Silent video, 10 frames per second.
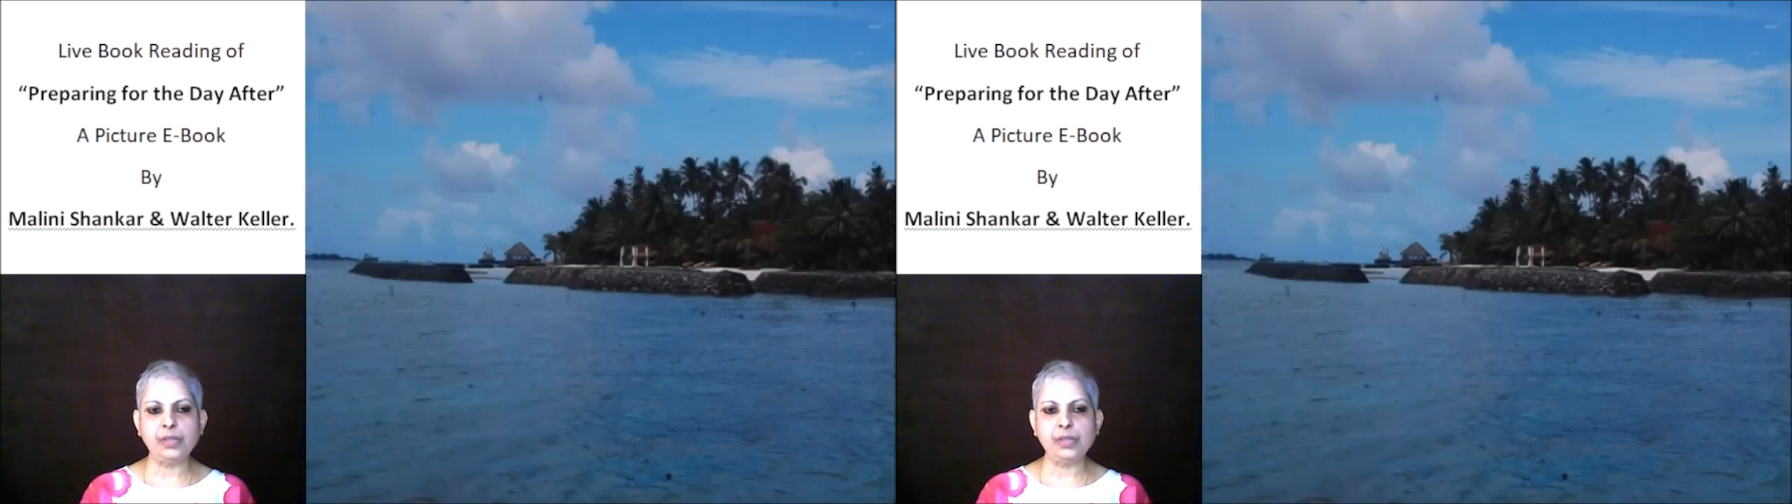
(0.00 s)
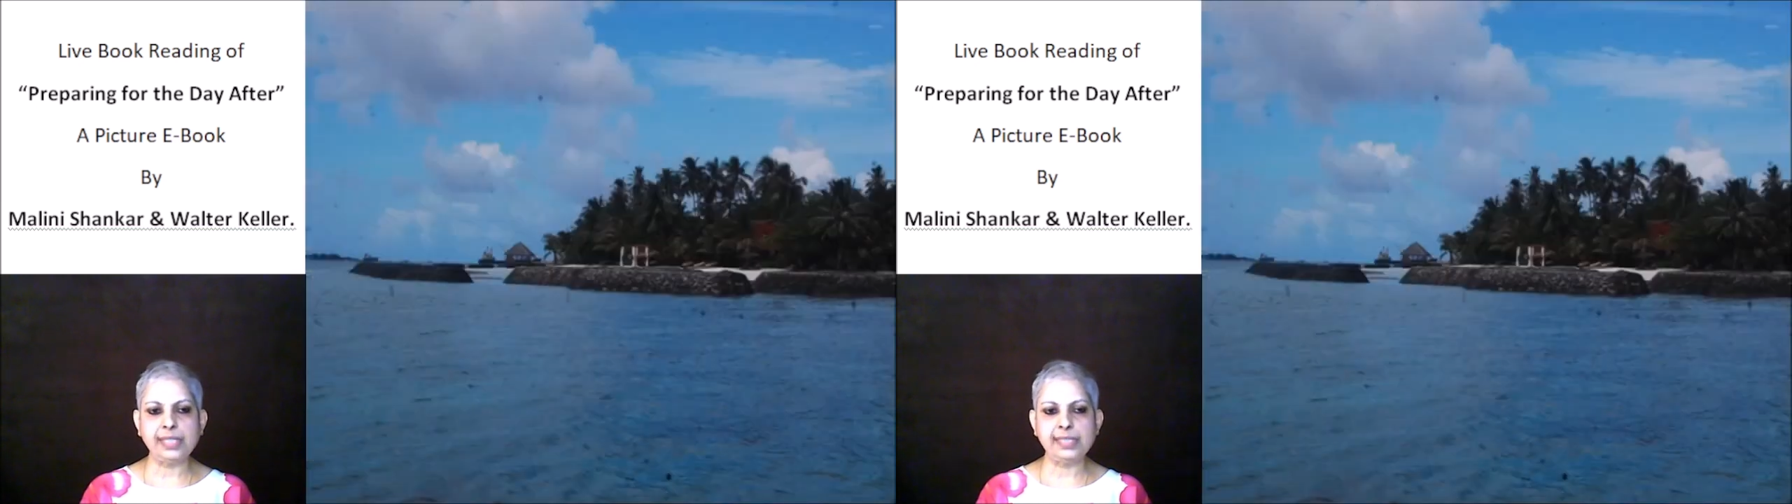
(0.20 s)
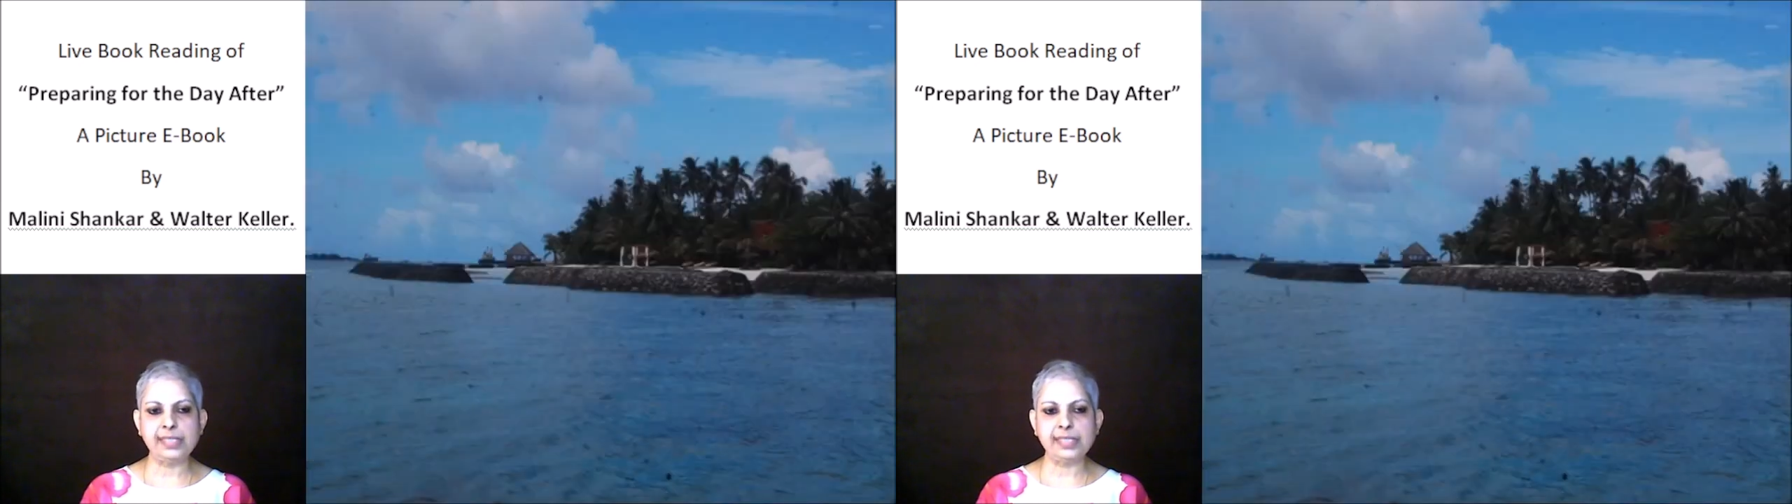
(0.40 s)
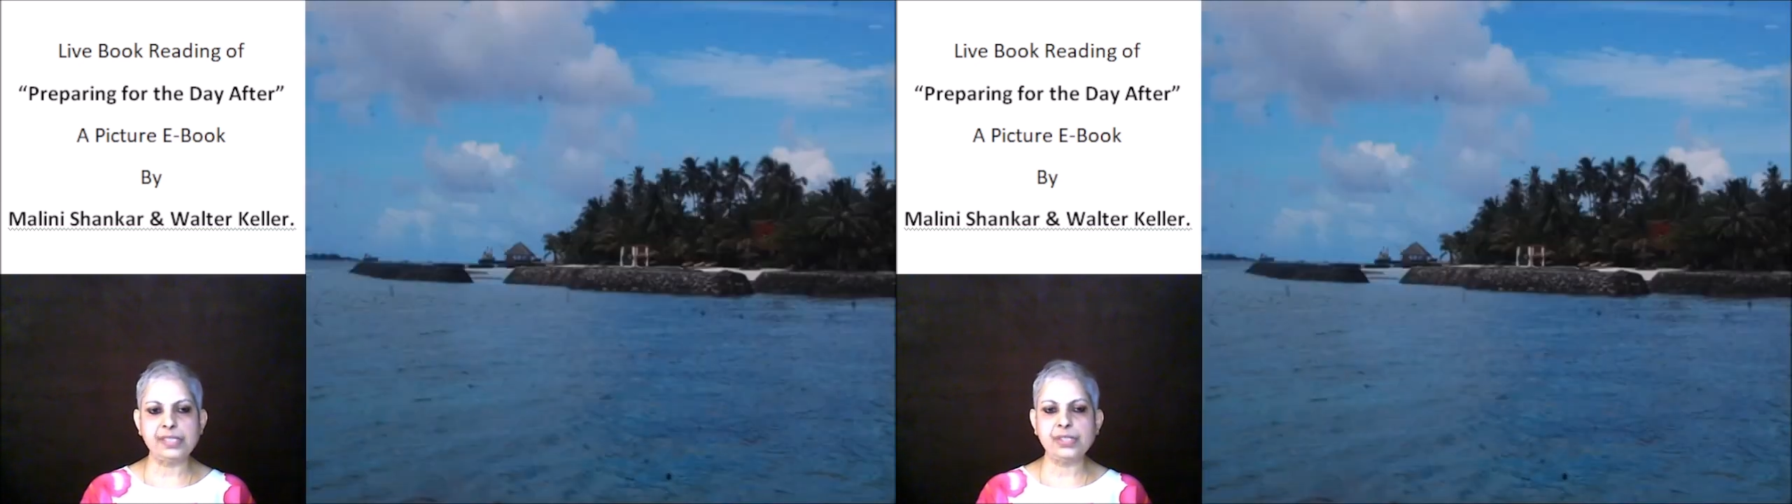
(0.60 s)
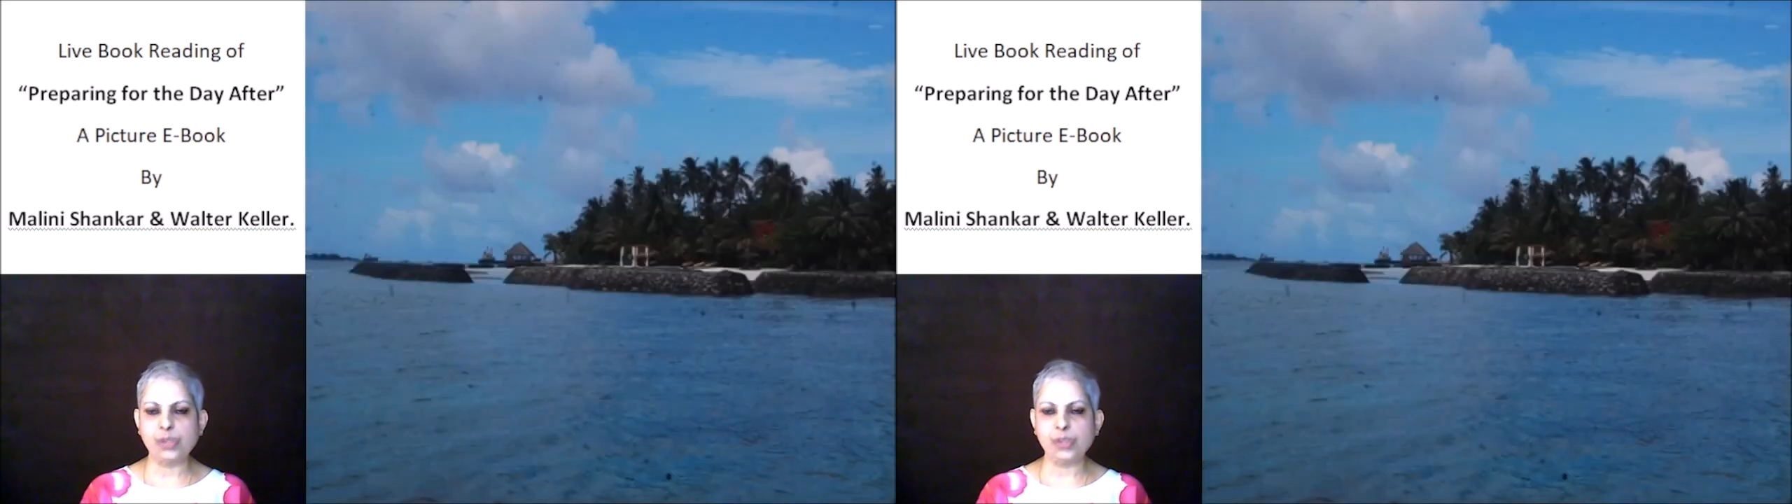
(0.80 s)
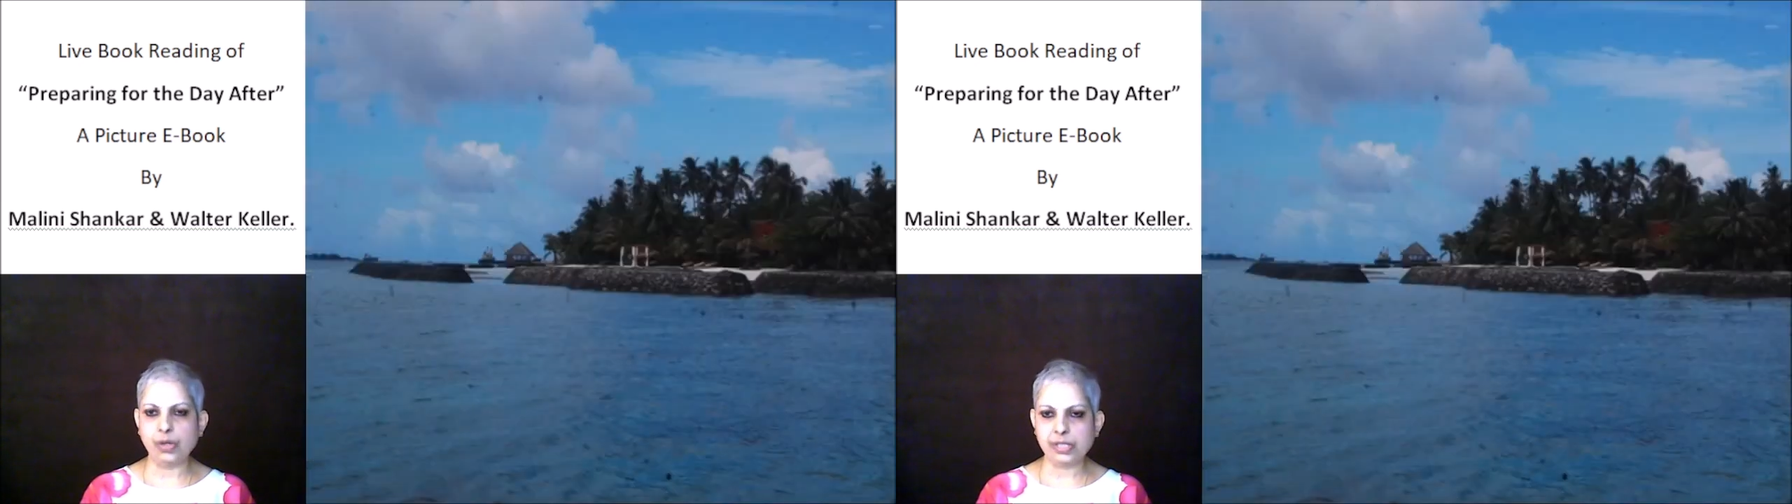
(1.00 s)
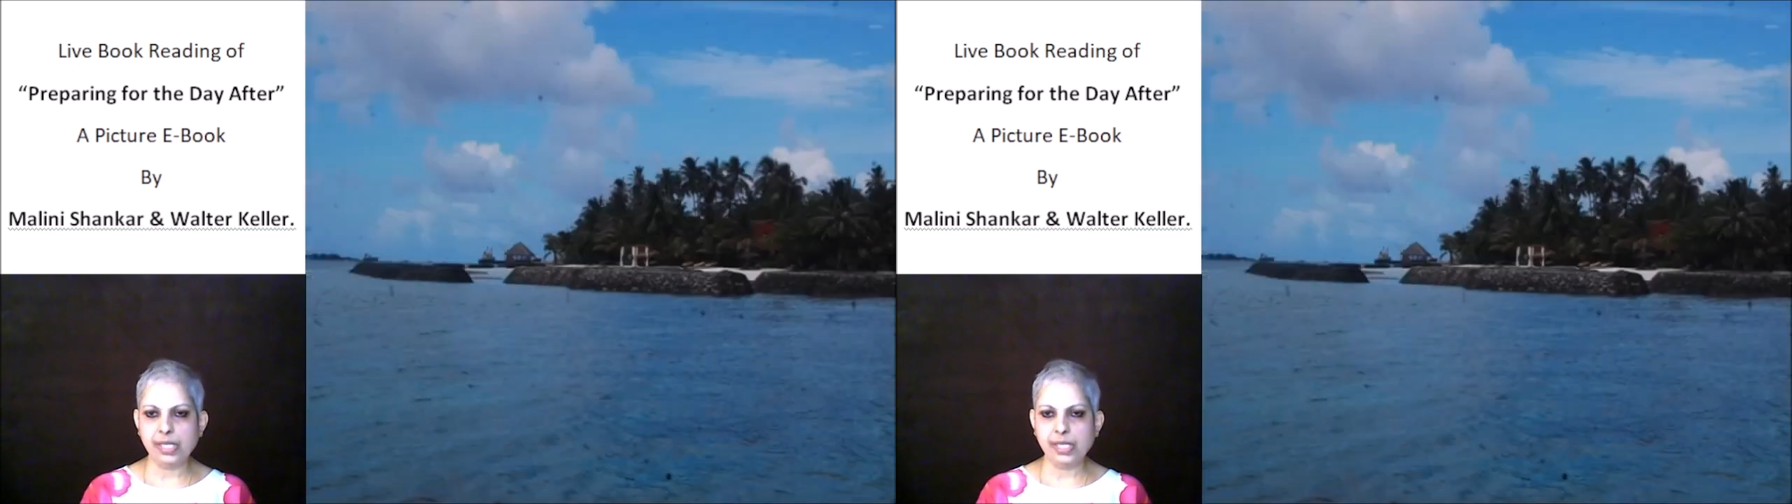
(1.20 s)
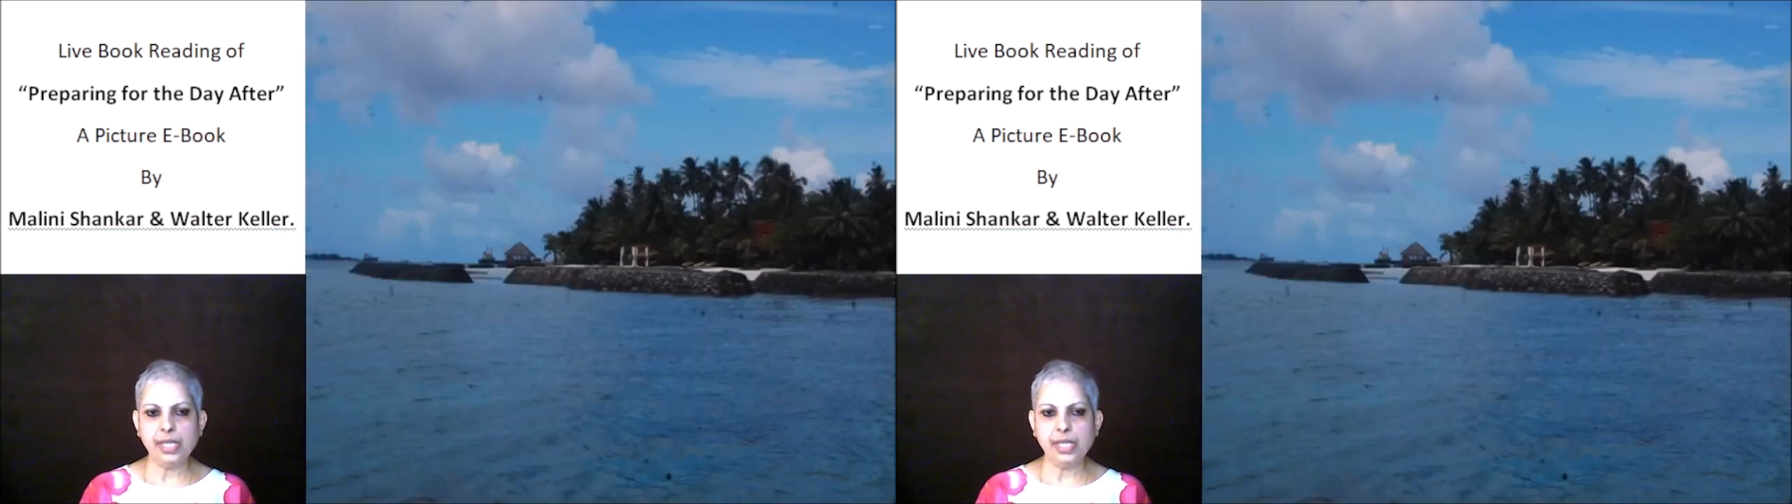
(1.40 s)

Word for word: organization stocks